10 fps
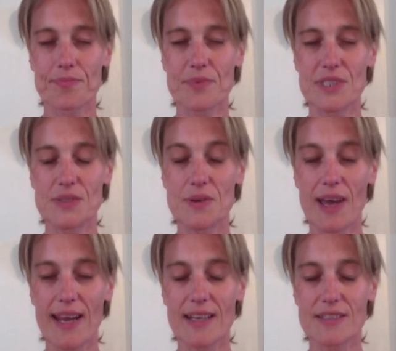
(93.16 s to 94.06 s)
We do
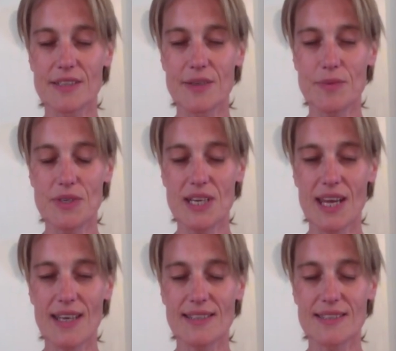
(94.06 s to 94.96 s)
like to
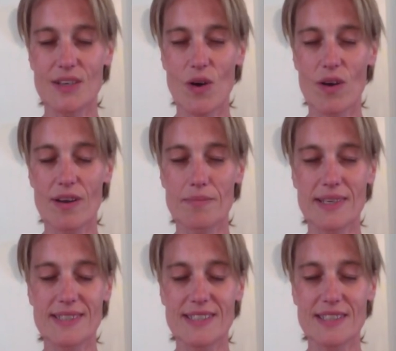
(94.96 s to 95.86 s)
communicate longer
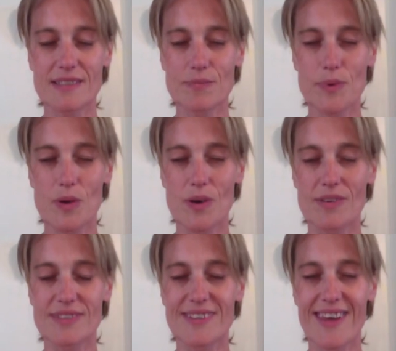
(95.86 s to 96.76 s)
messages
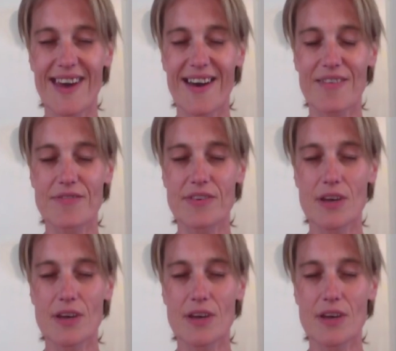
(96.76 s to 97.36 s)
because they have